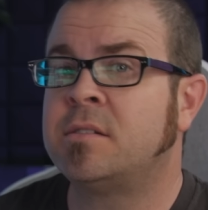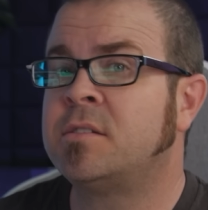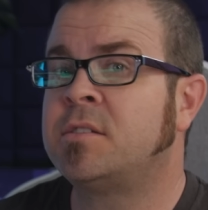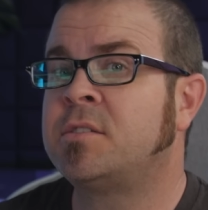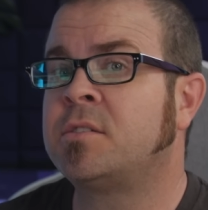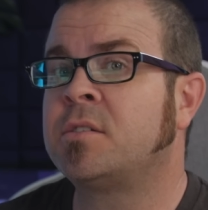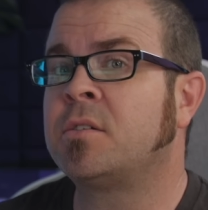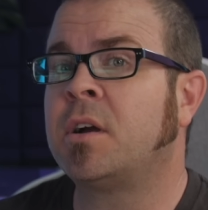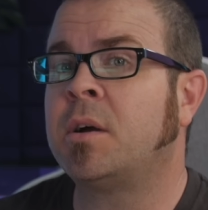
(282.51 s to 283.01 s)

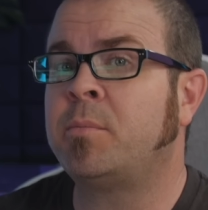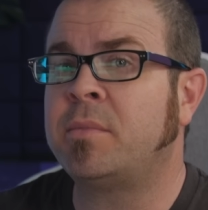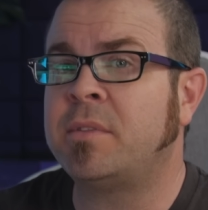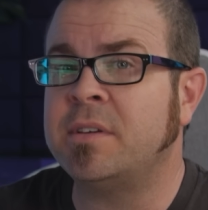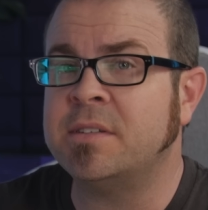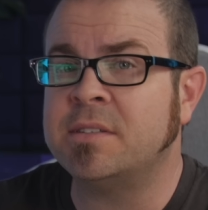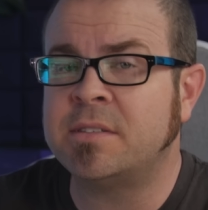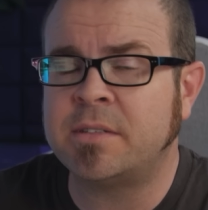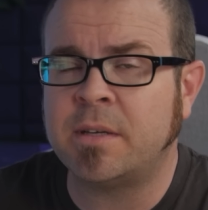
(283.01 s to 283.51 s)
stir up
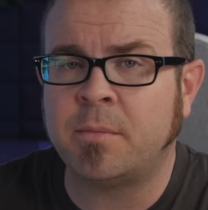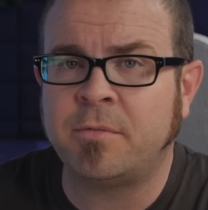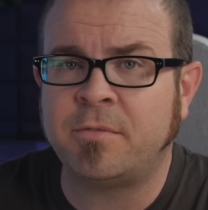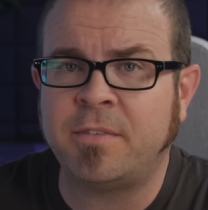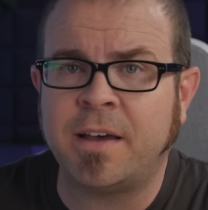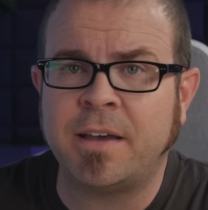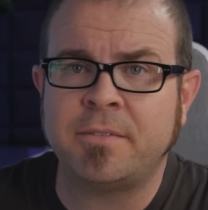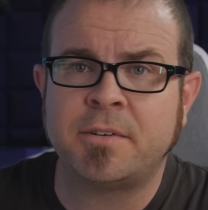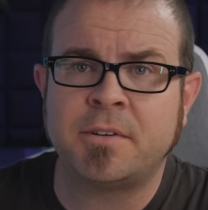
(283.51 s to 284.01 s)
the sub
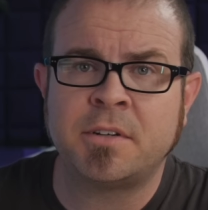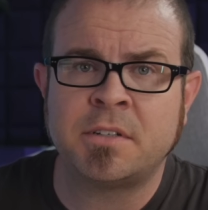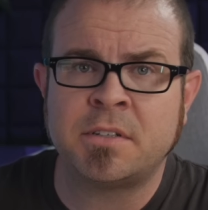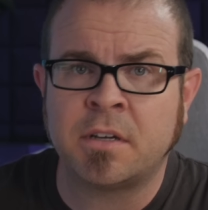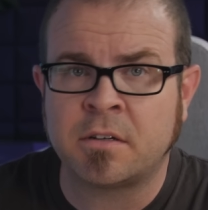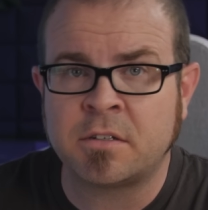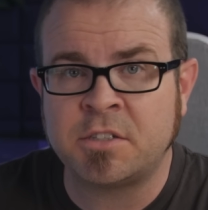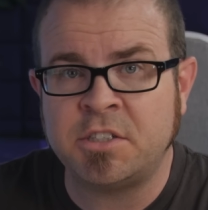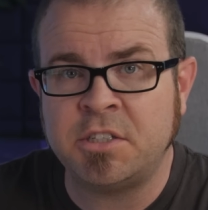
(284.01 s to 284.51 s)
five hundred
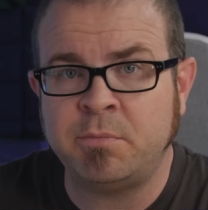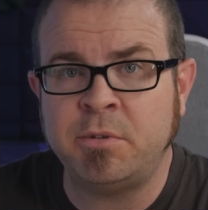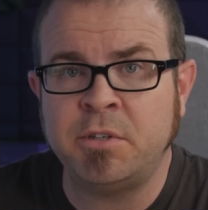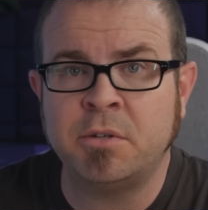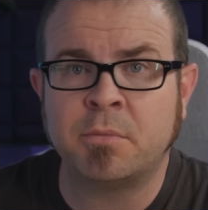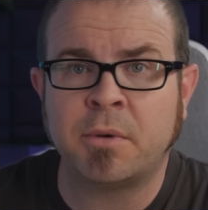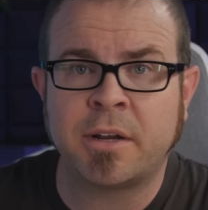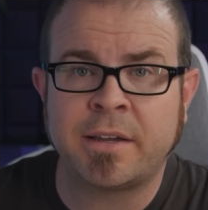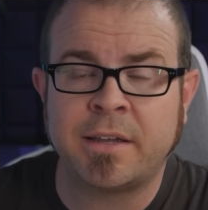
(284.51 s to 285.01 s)
dollar G P
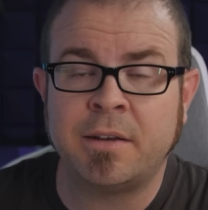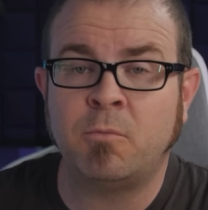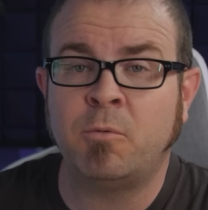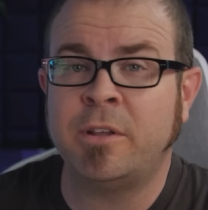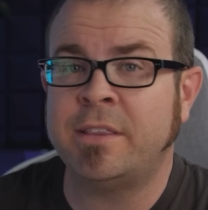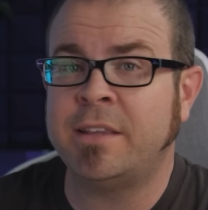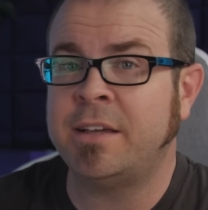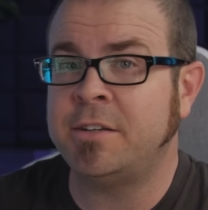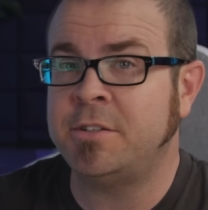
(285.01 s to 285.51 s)
U market
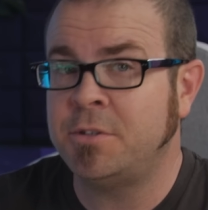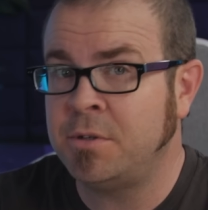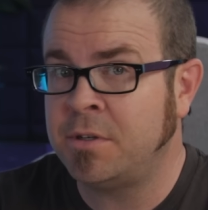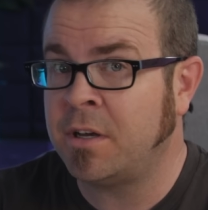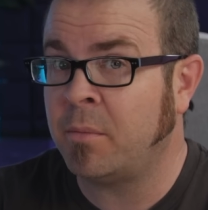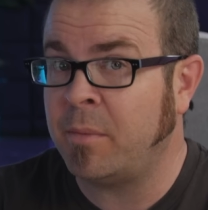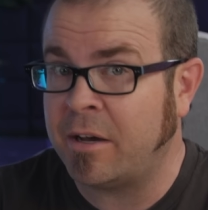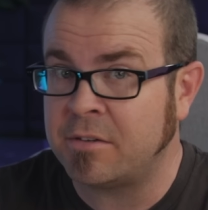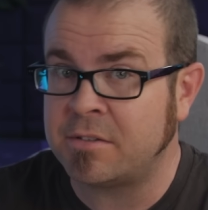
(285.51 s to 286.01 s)
when they do
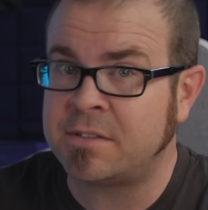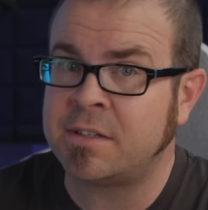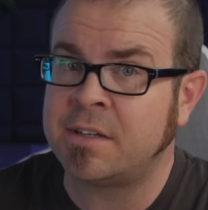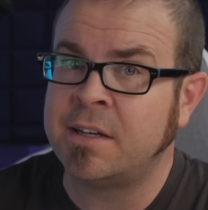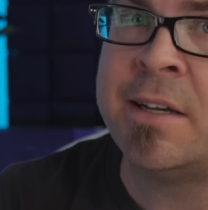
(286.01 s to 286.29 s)
come out,